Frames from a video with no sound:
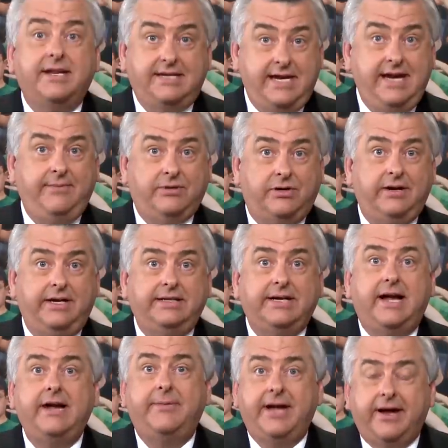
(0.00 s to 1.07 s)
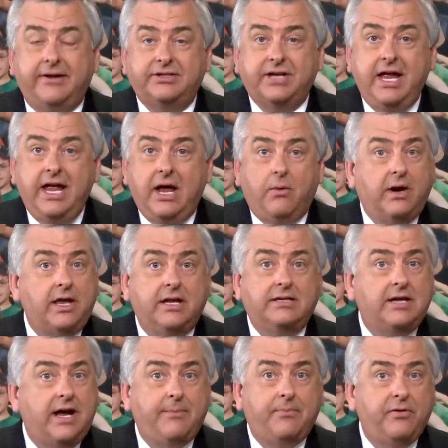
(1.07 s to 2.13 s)
the team during timeouts and one of the
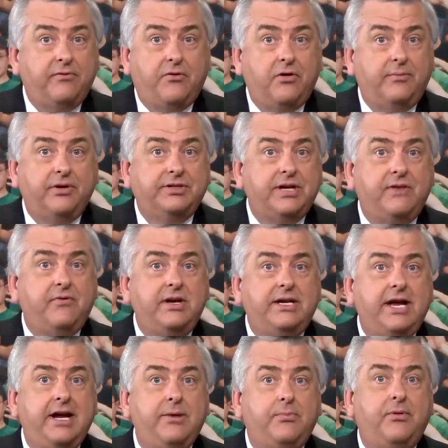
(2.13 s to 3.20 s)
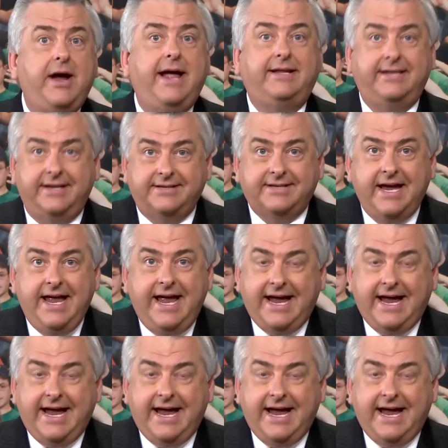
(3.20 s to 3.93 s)
top performers every day in practice.